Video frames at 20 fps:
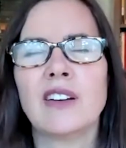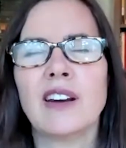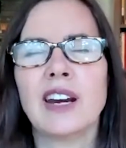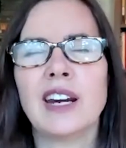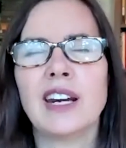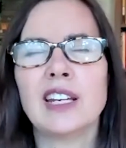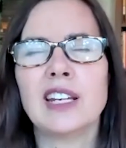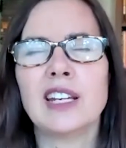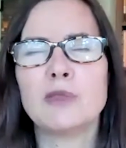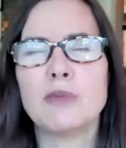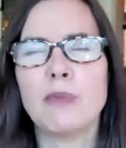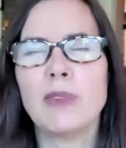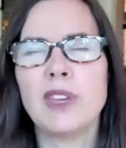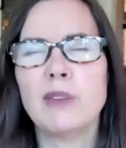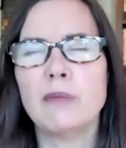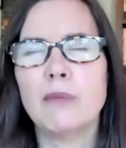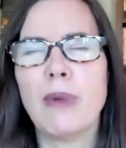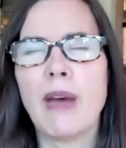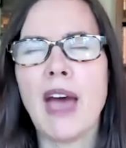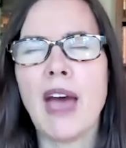right? It's
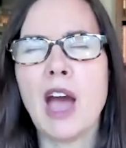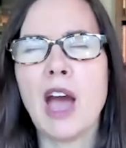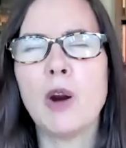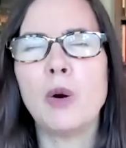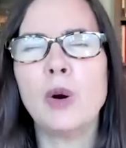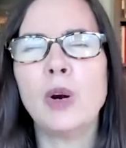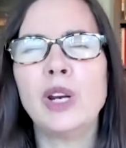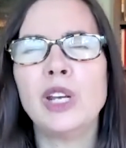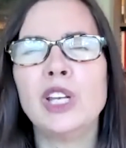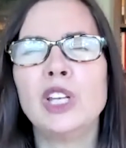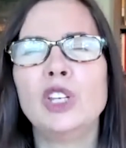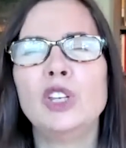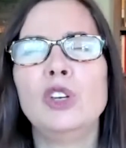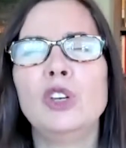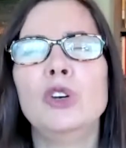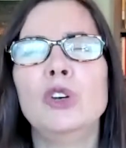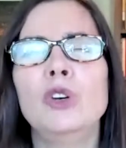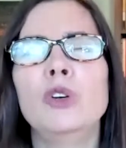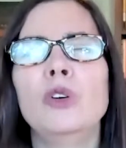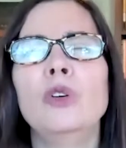empowering
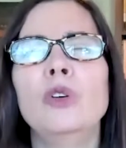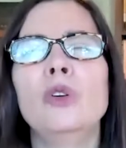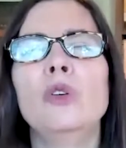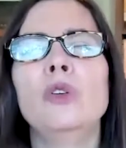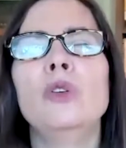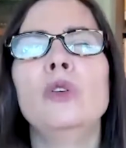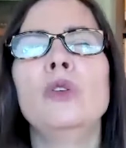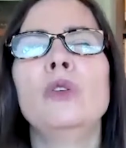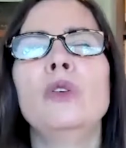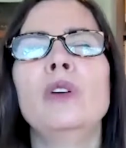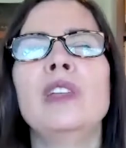you.